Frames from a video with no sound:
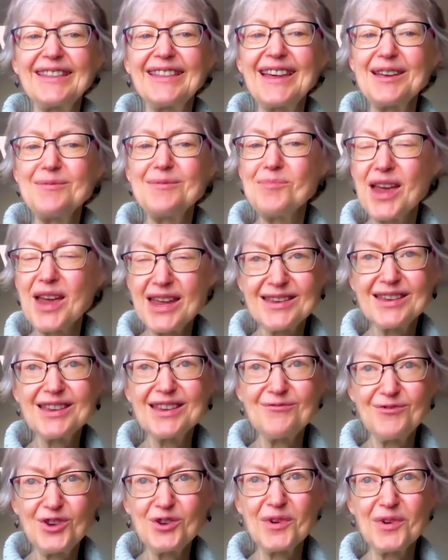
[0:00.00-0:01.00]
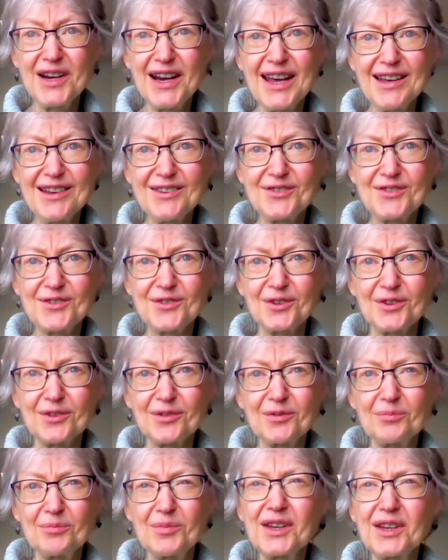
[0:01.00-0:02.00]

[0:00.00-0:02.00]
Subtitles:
they may give you an answer,